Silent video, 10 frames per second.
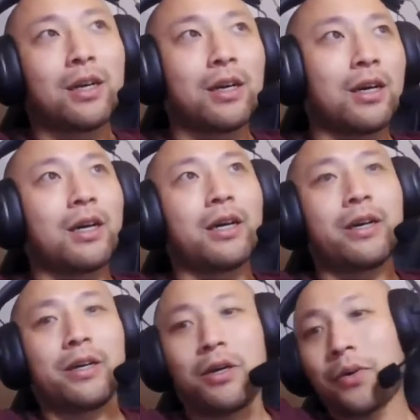
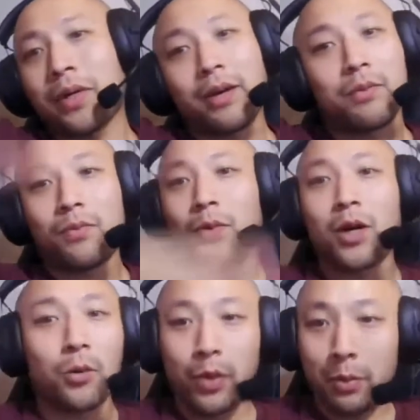Okay,
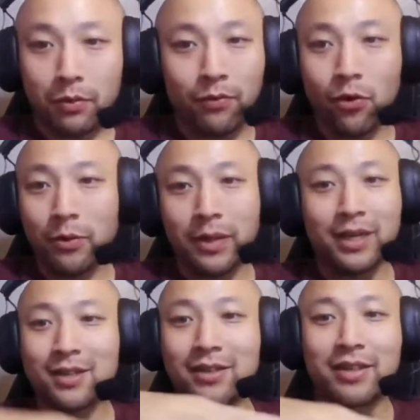where are we
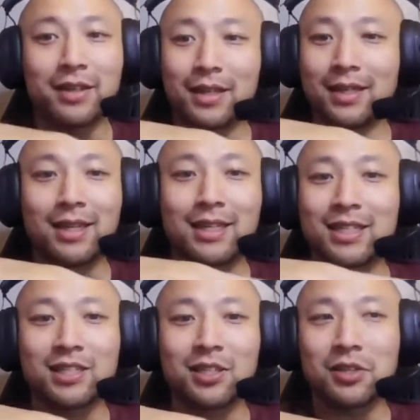performing? Like it
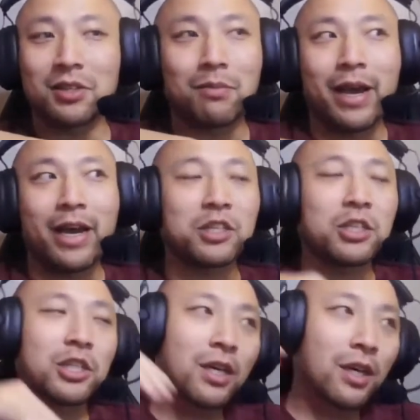just doesn't
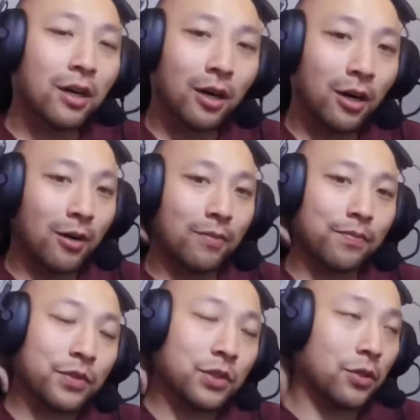match.
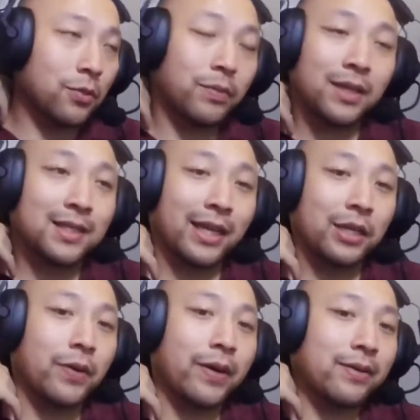So he's got to
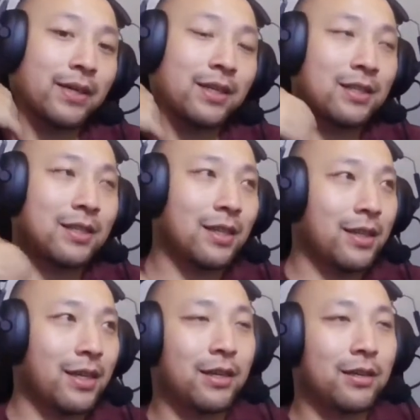go at least. And
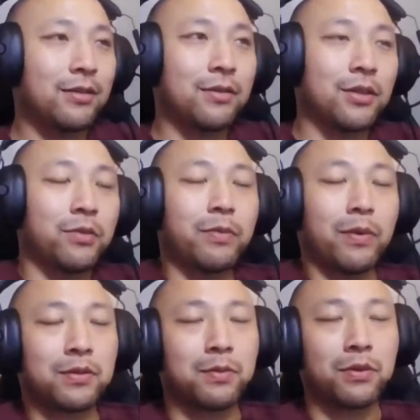then, you know, we've
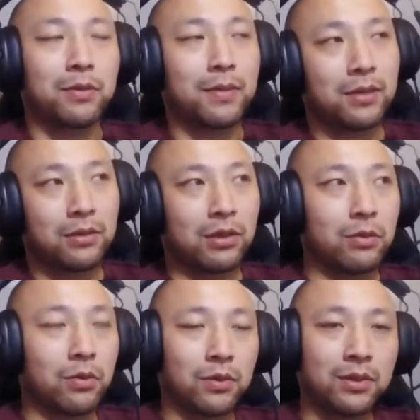both spoken about Tony
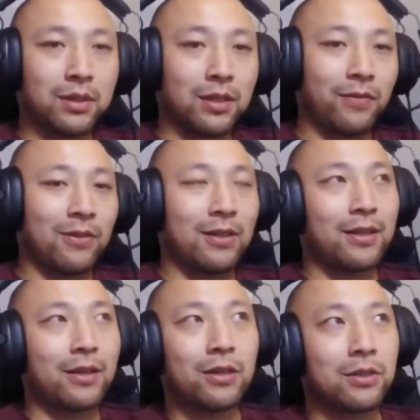Russo and everything
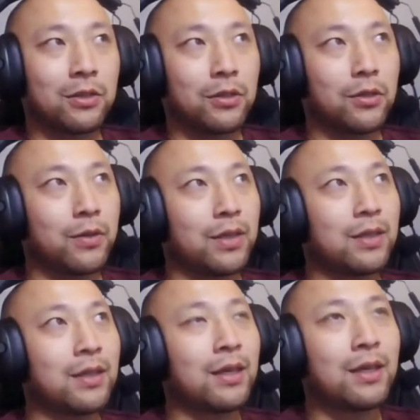there too. And
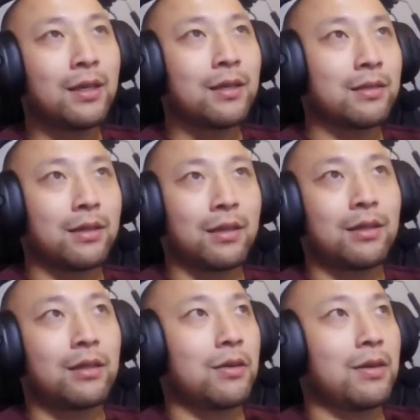it's like,
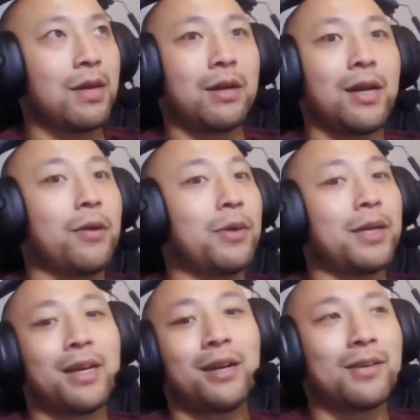you know, now
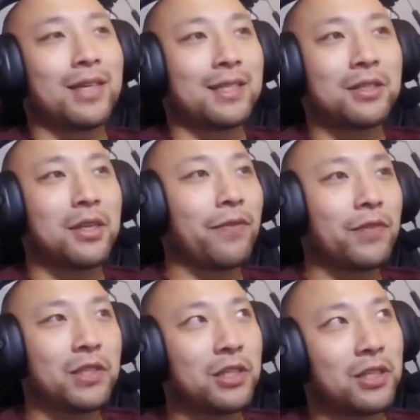I guess the
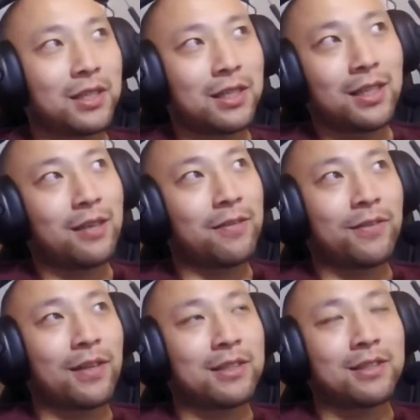conversation, if
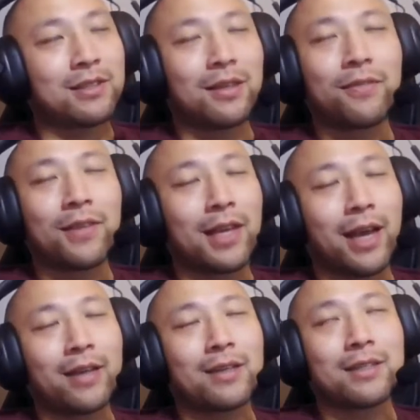
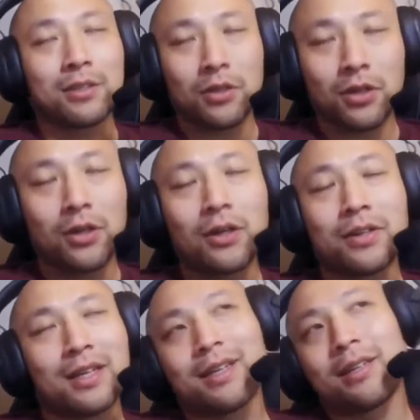that is to occur,
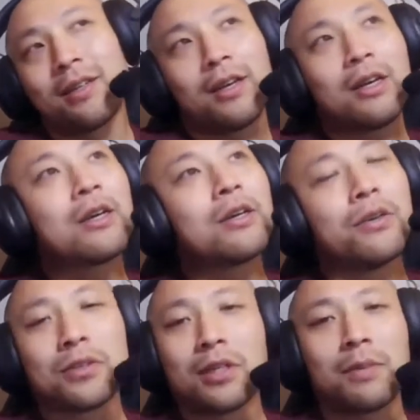then
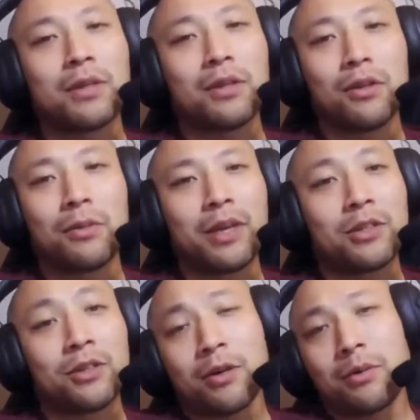who's going to be the new
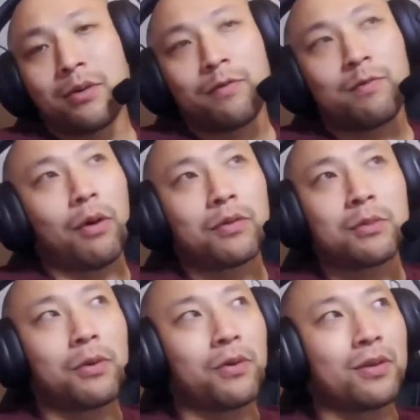manager? I know we've both
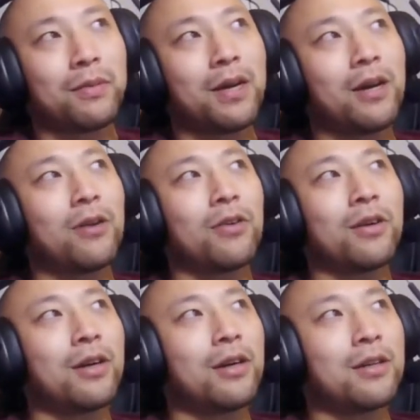spoken
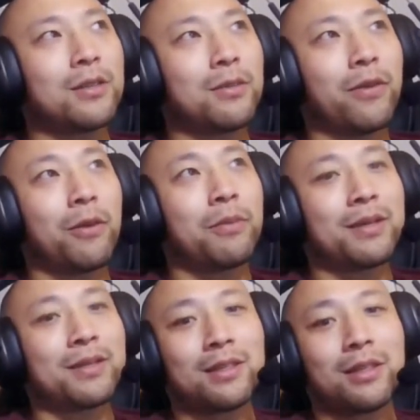about some of our
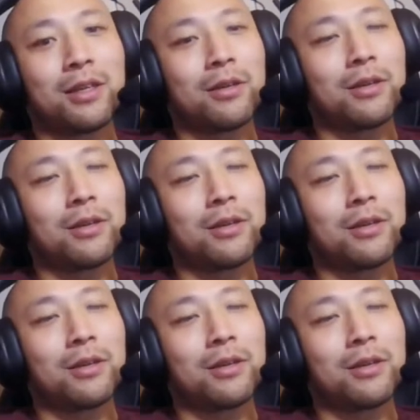picks in there.